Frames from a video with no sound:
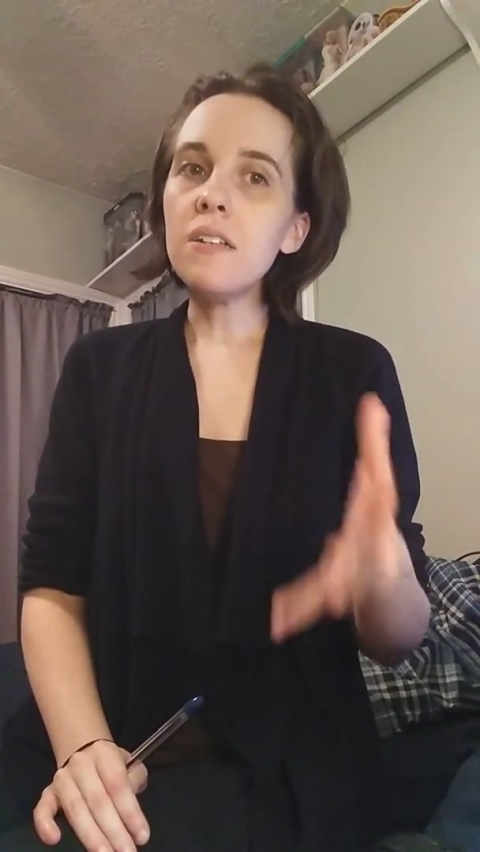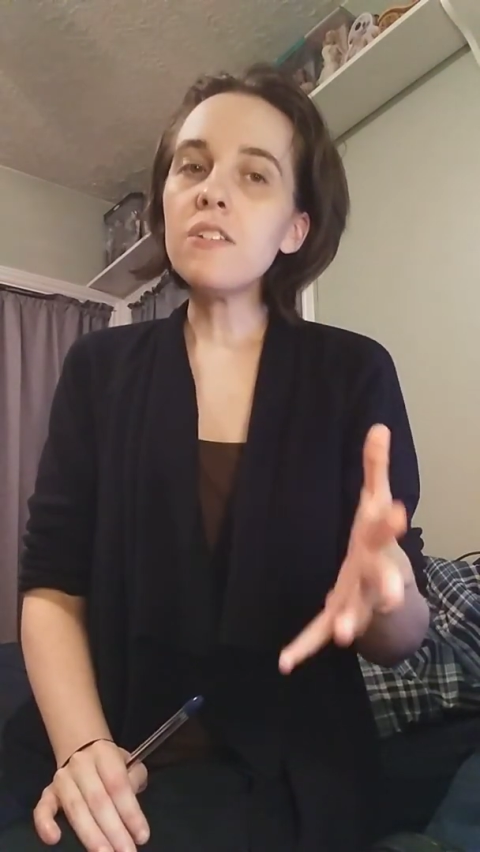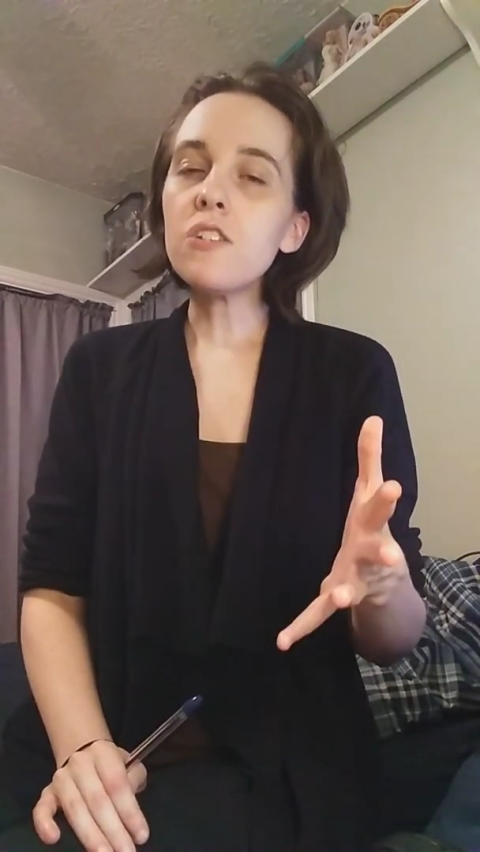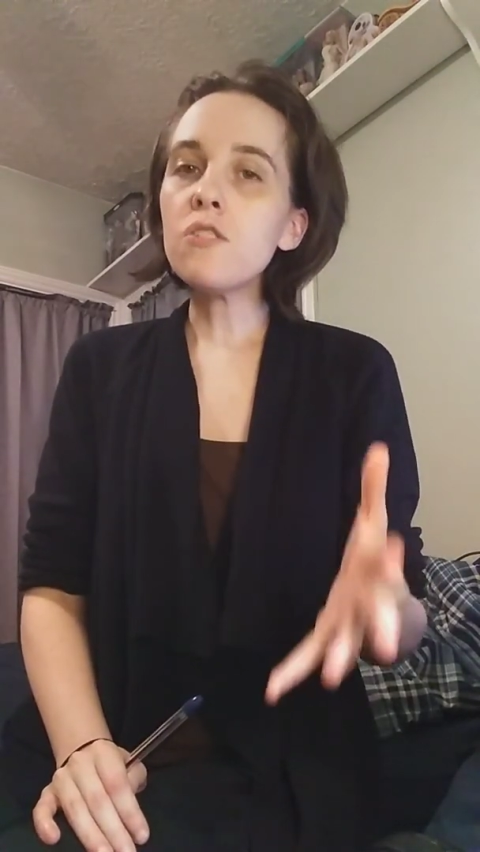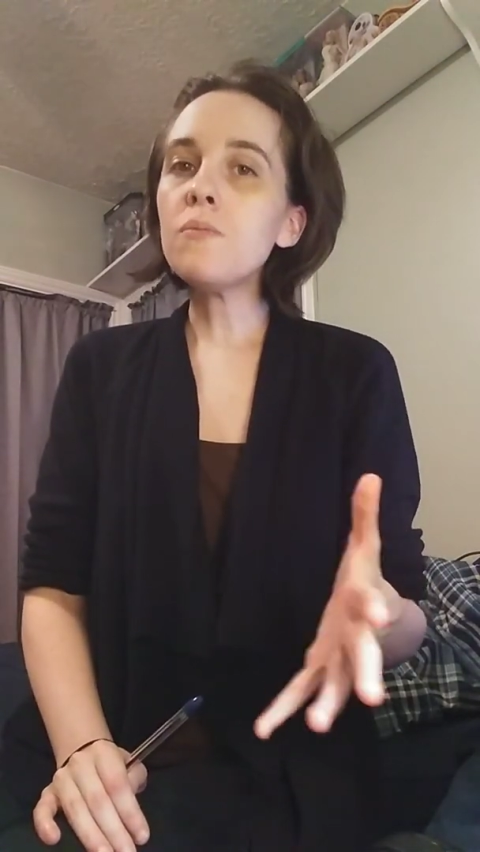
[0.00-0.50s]

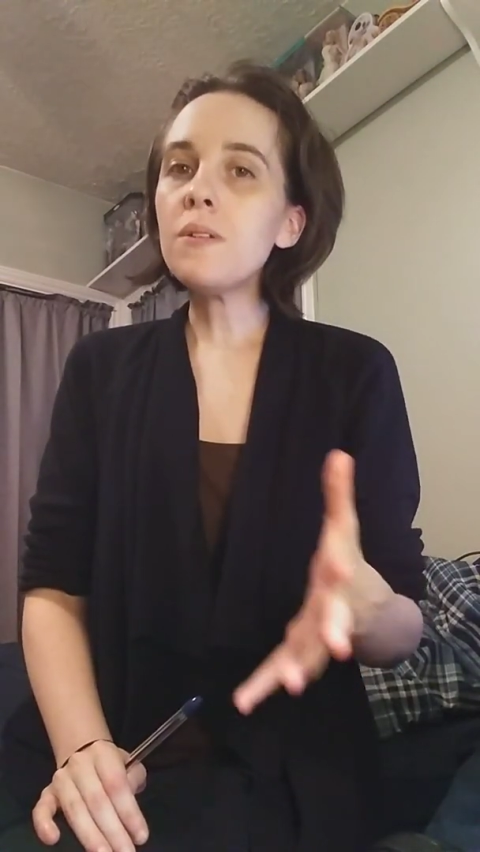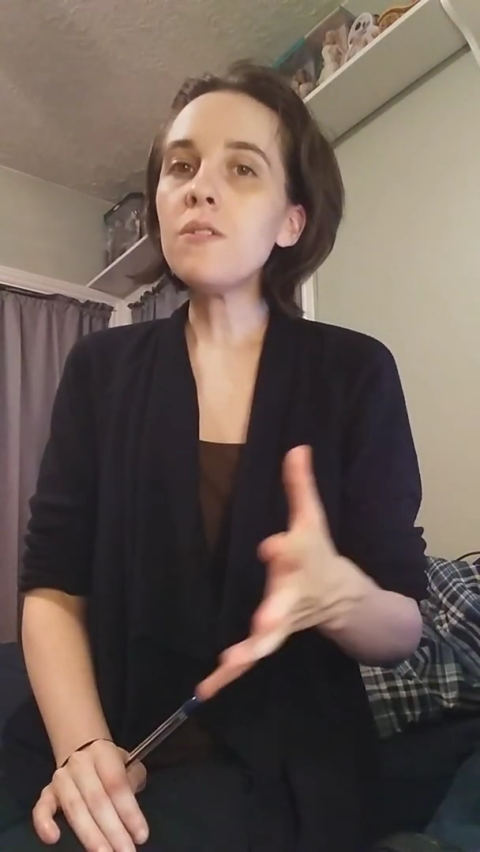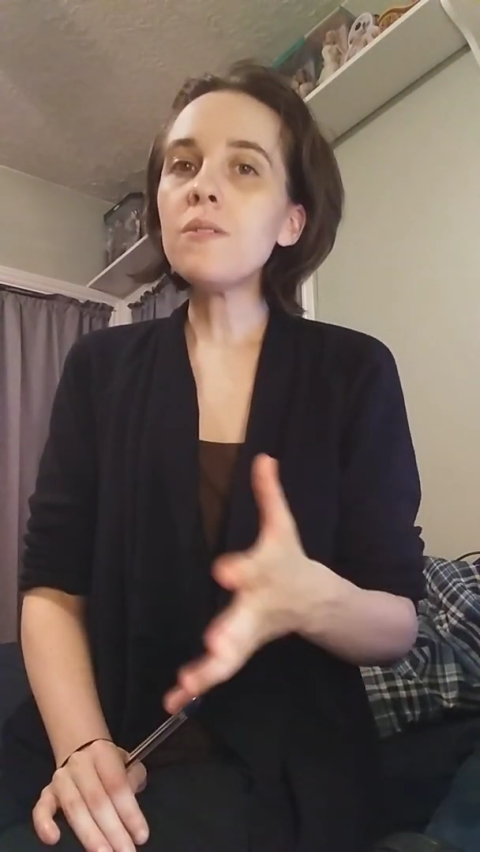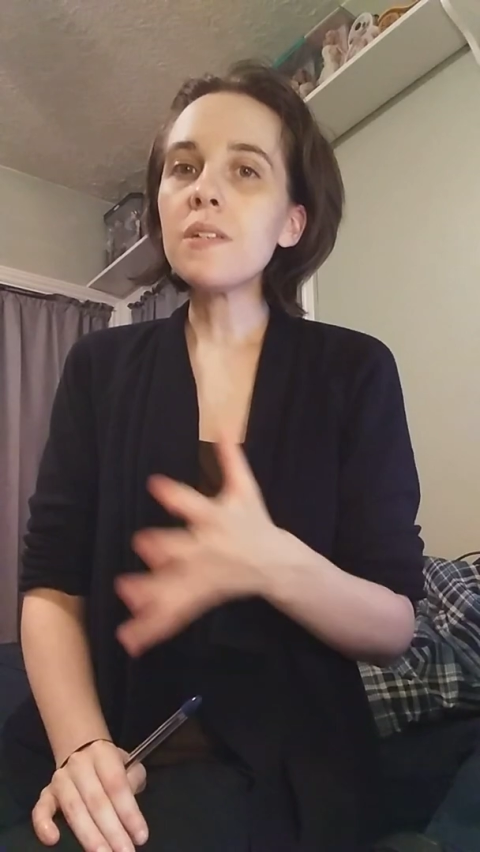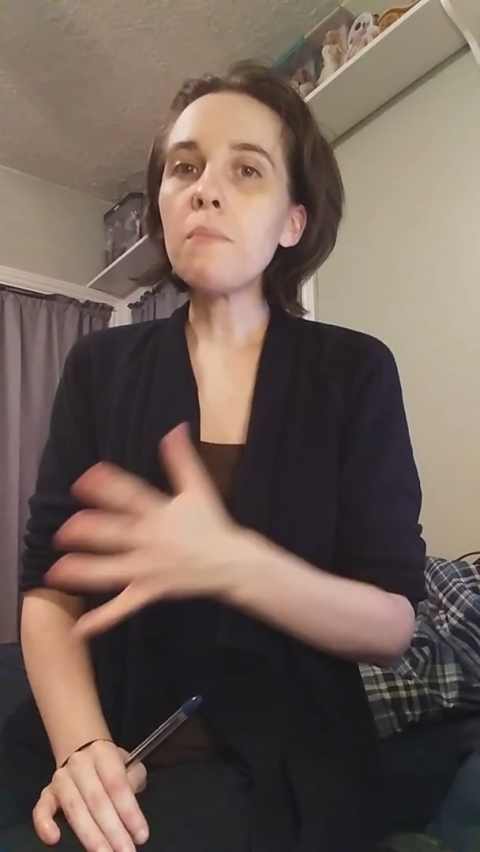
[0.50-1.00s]
is
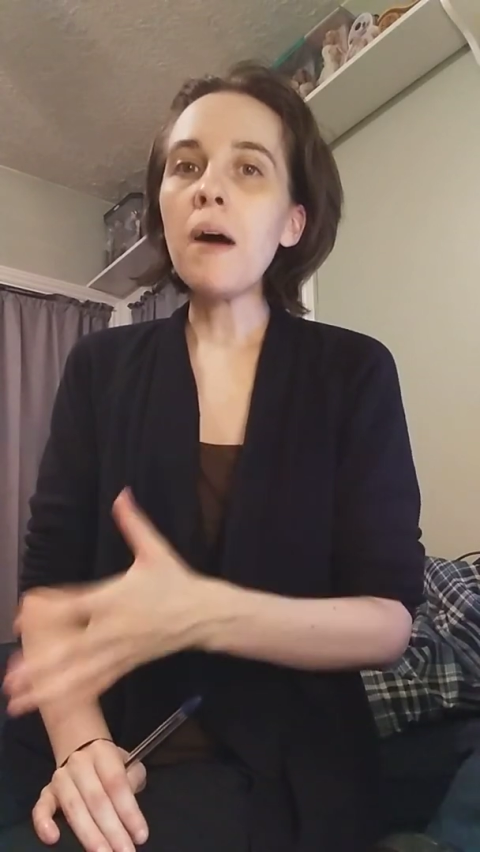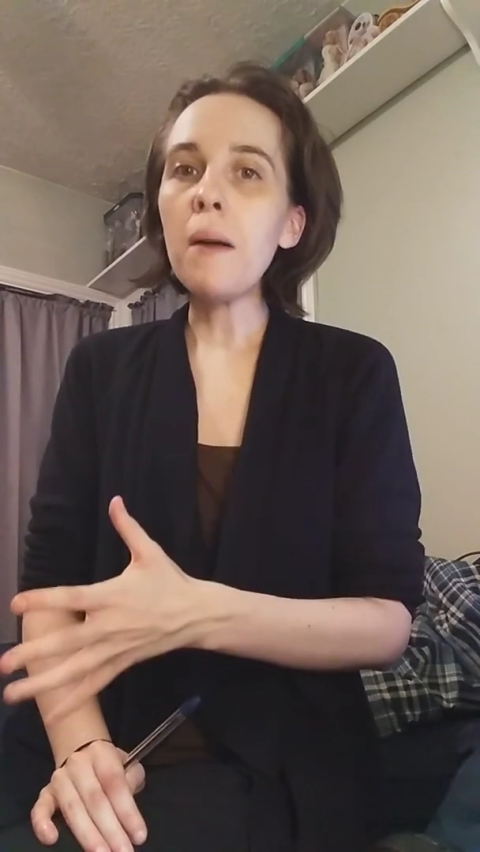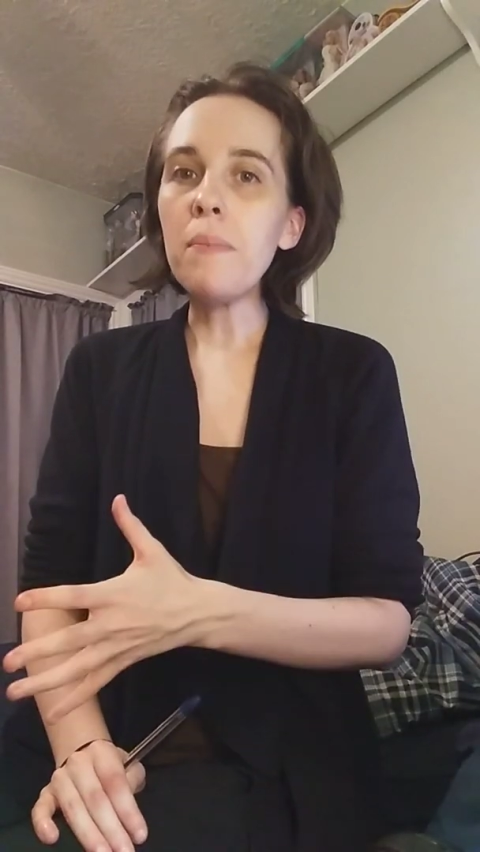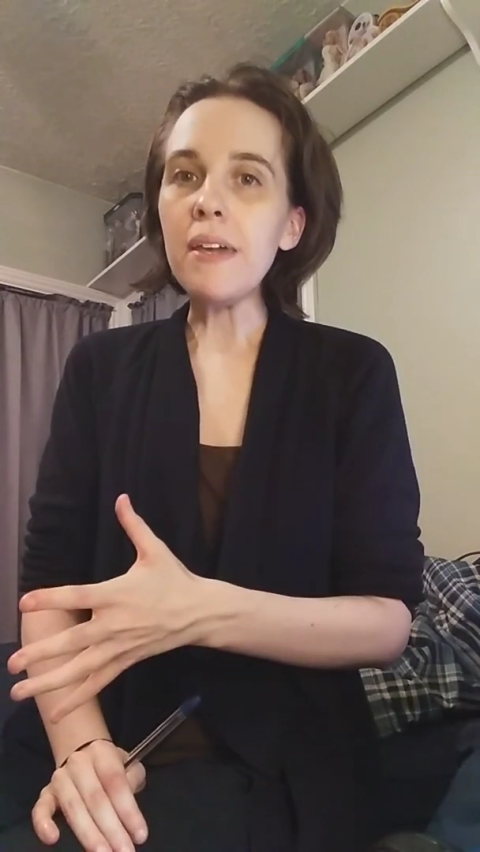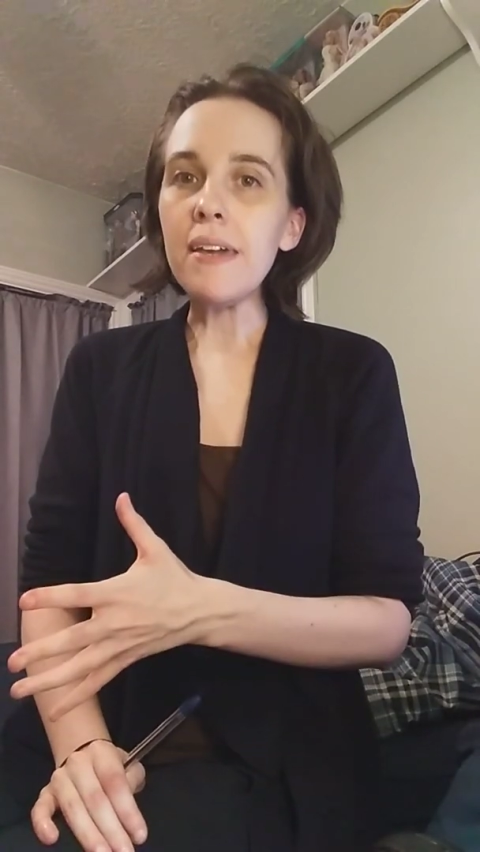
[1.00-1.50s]
Scooby-Doo as a
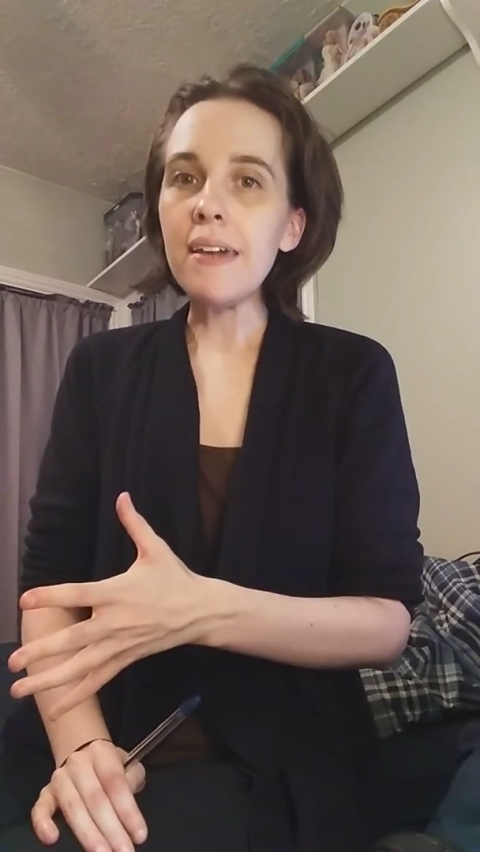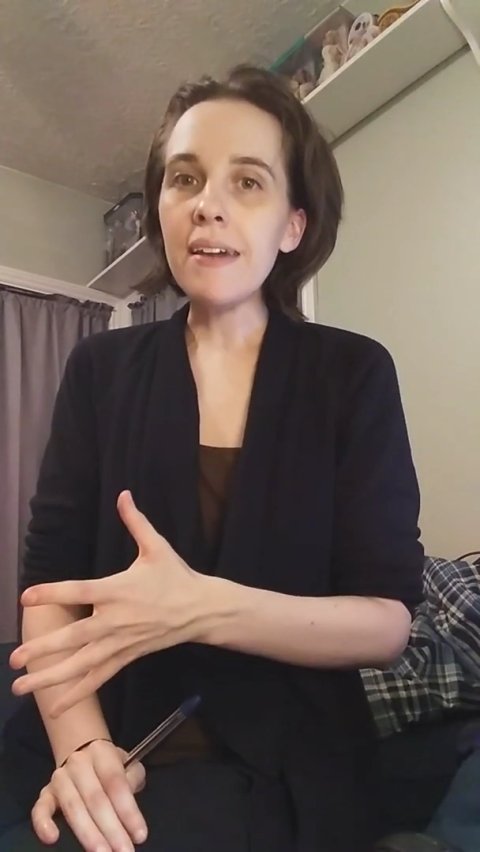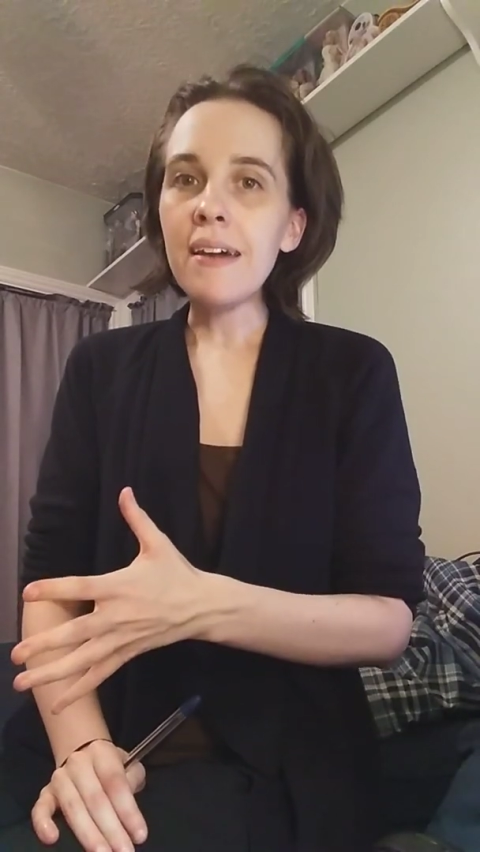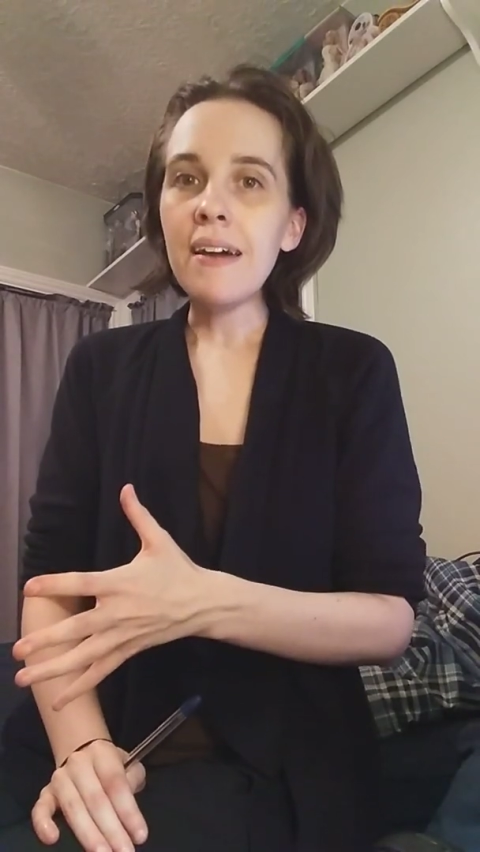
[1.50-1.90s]
puppy,